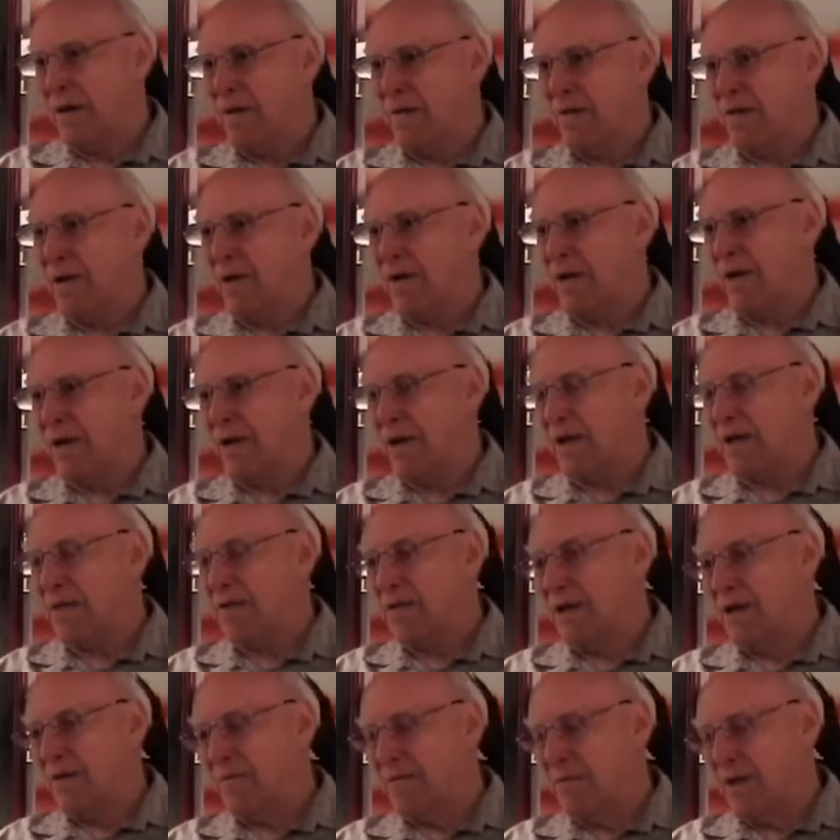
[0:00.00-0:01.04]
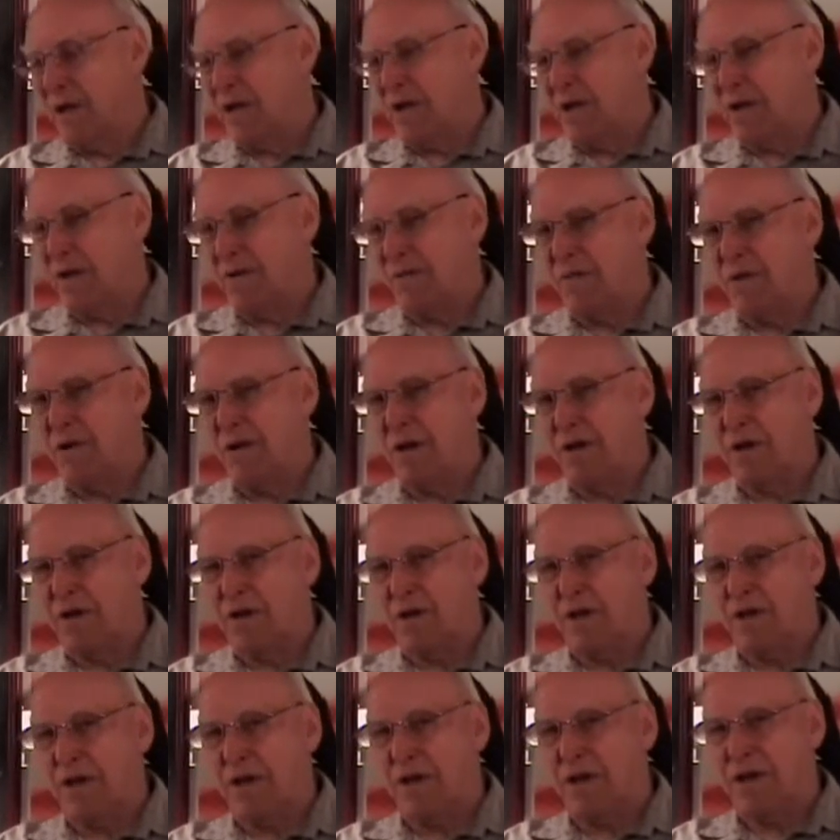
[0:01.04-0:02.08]
When they took me out of the water,
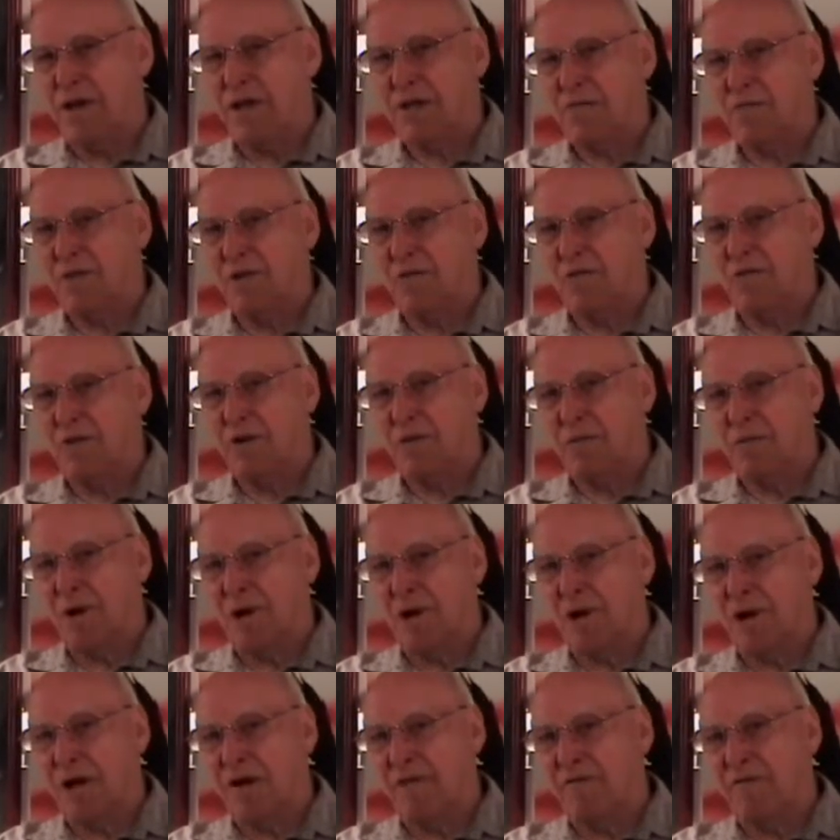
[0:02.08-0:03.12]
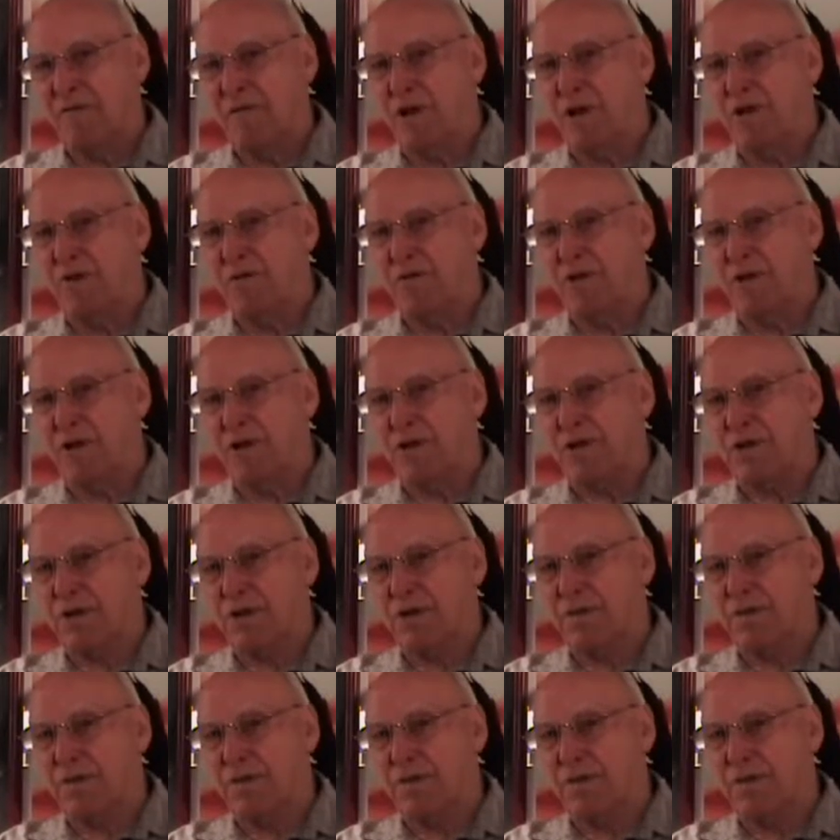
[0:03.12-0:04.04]
they asked me where my life belt was.